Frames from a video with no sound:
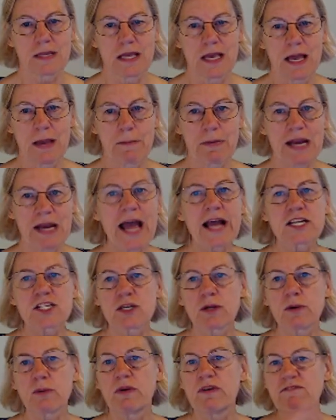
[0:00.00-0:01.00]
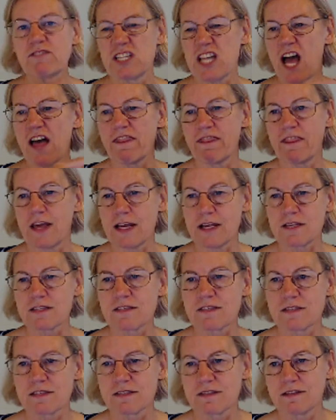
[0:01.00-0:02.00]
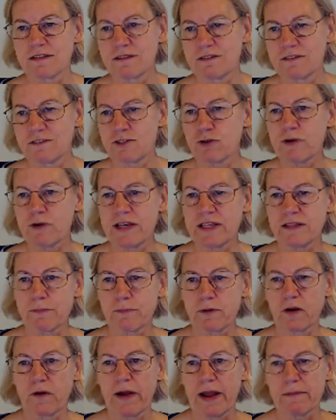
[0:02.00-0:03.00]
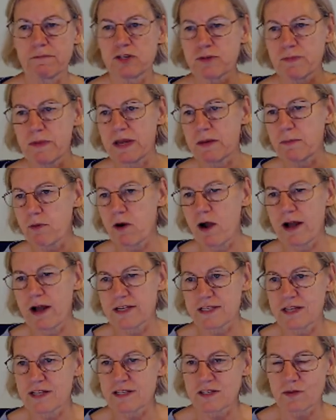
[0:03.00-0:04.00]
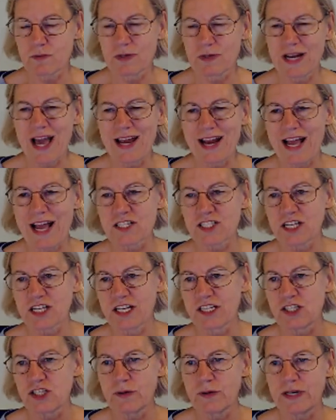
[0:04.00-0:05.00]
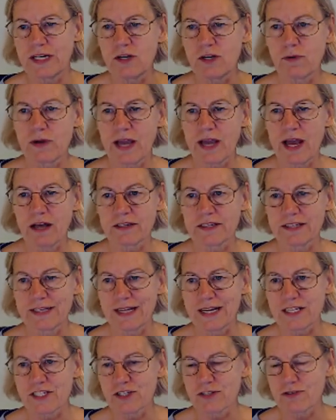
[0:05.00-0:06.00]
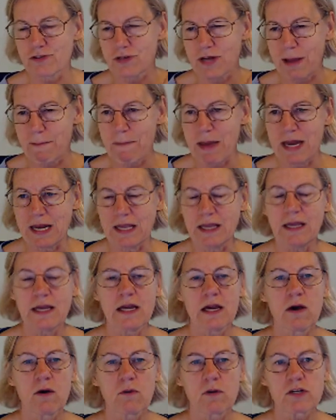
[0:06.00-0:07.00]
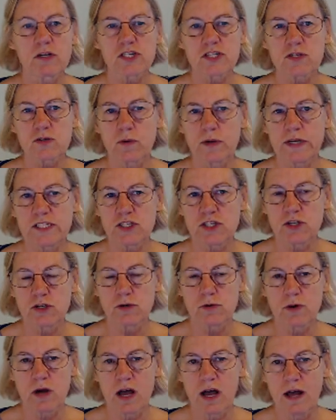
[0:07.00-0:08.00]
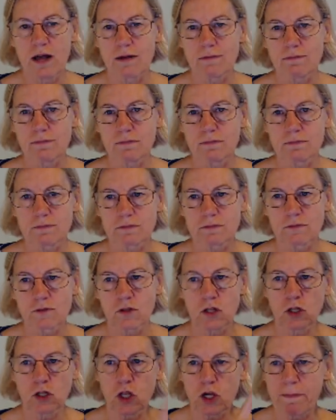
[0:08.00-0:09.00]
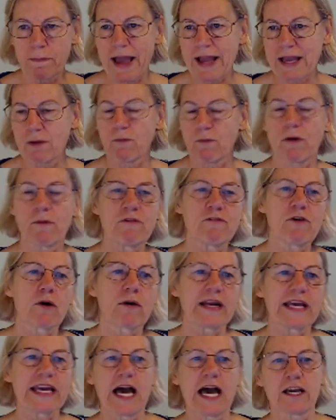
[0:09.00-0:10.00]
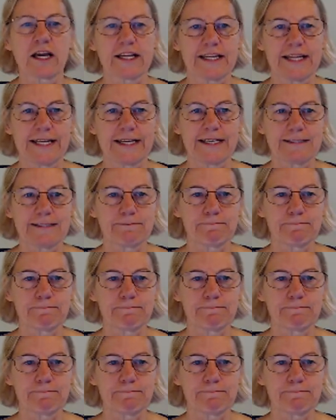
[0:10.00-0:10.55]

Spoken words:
But actually we've done this during the Schmidt process. So we're not actually going to do any new calculations, or not many. We're just going to look back at what we've already calculated.